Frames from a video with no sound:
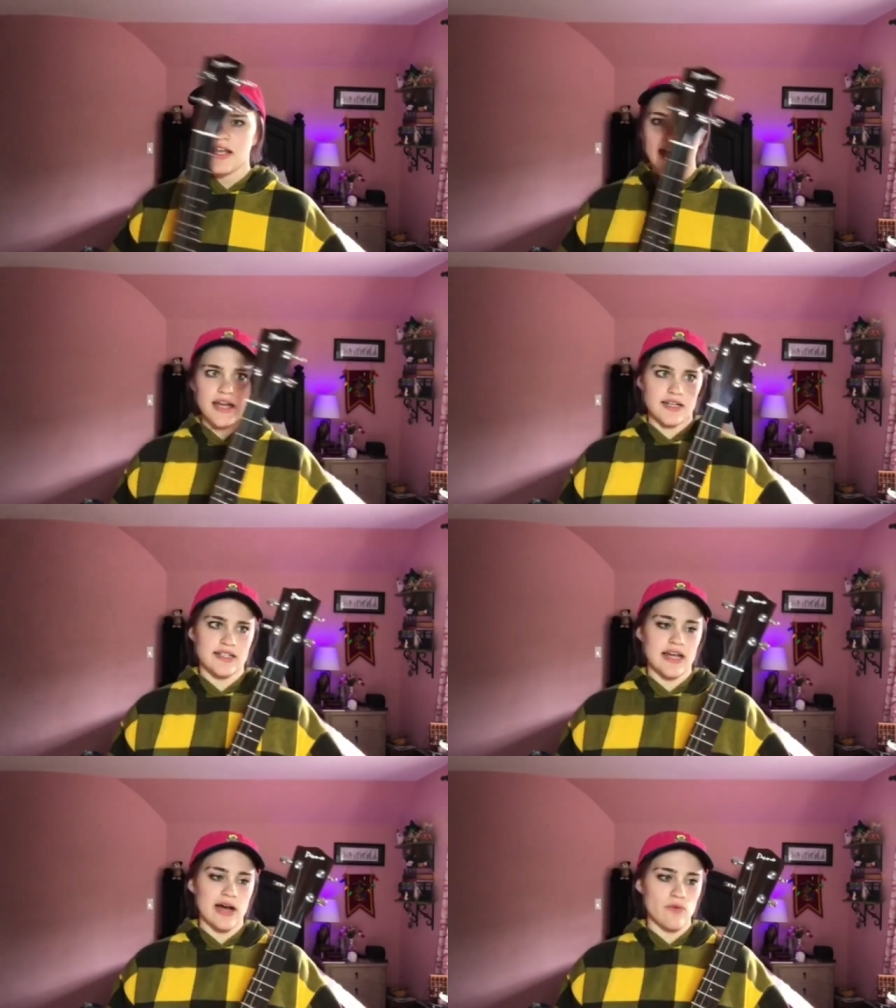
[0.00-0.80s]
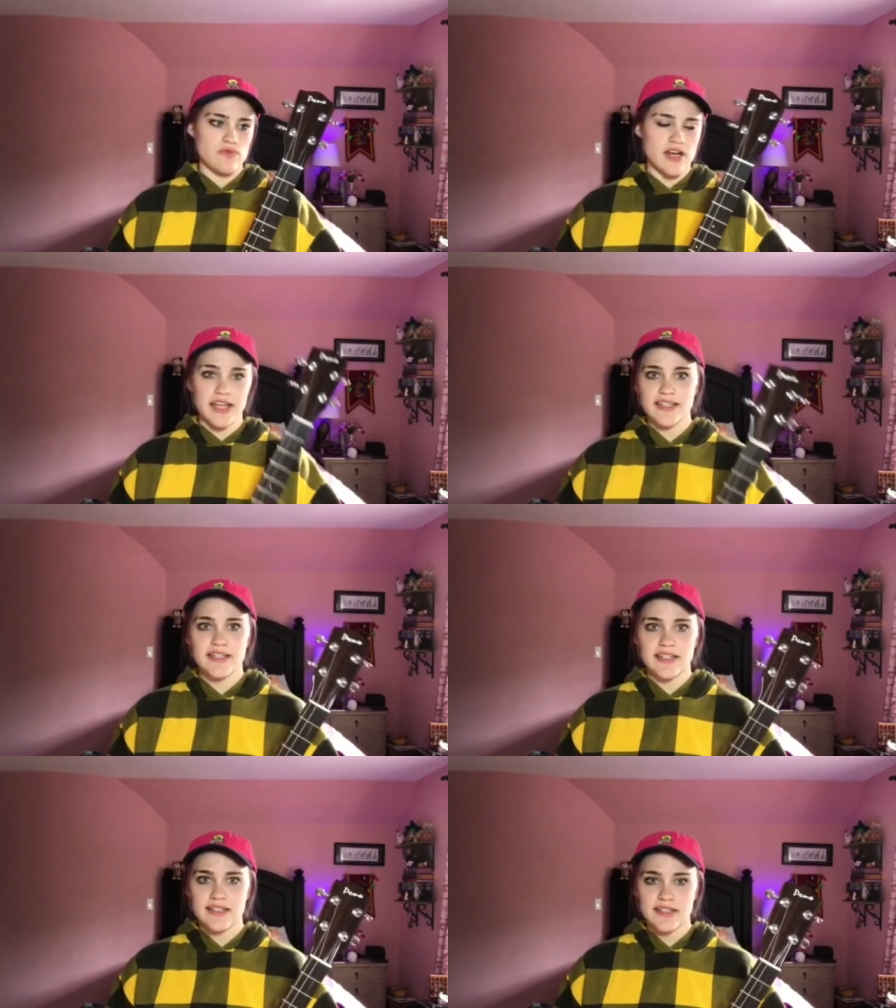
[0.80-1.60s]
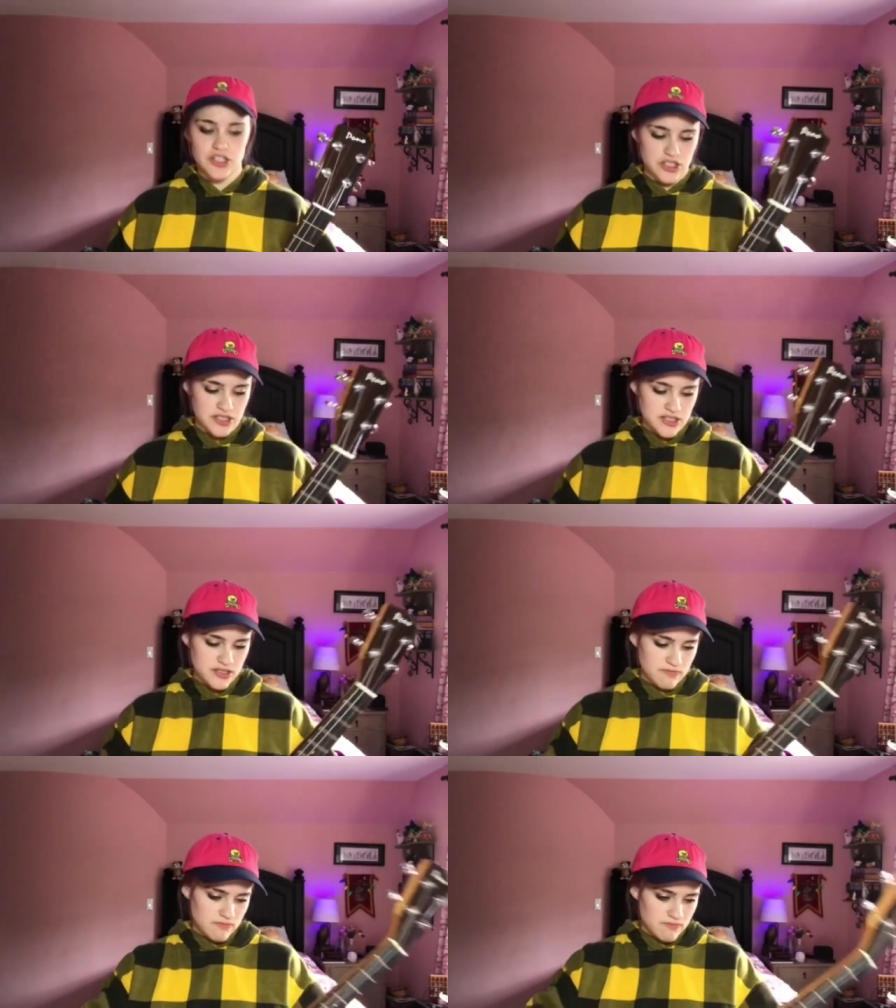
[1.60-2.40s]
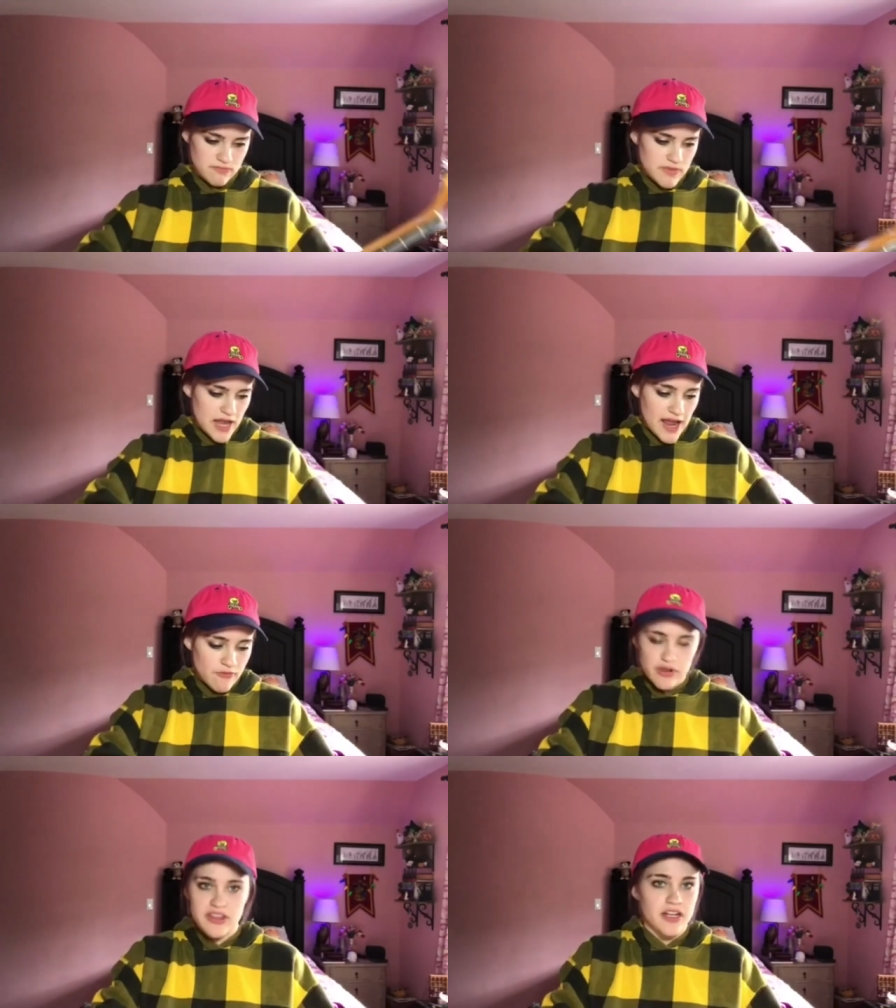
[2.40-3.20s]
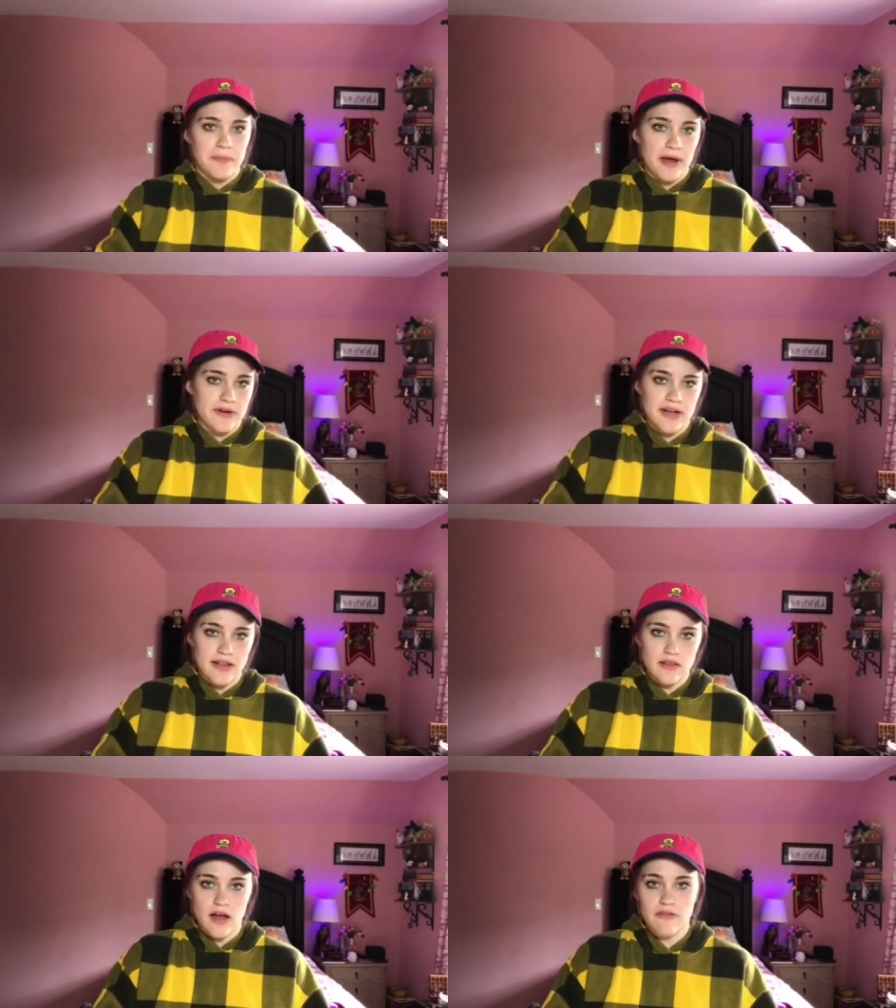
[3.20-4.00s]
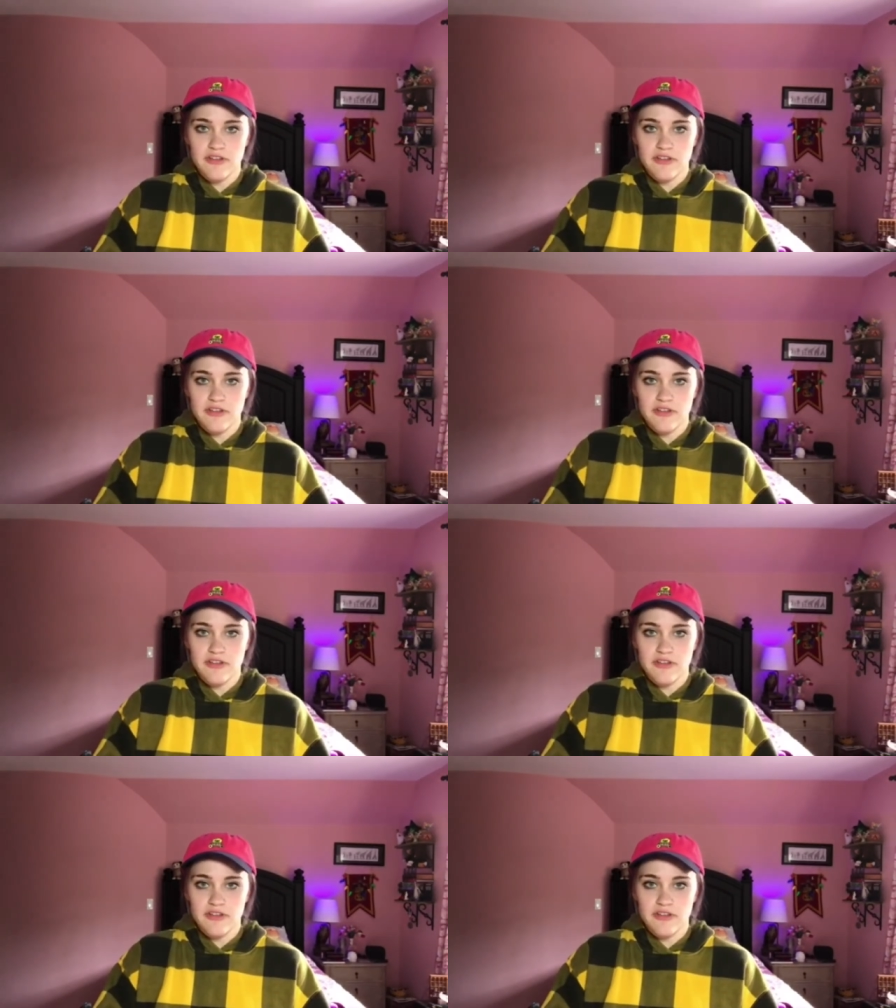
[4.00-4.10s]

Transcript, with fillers: and how nice it is, just everything about it I love.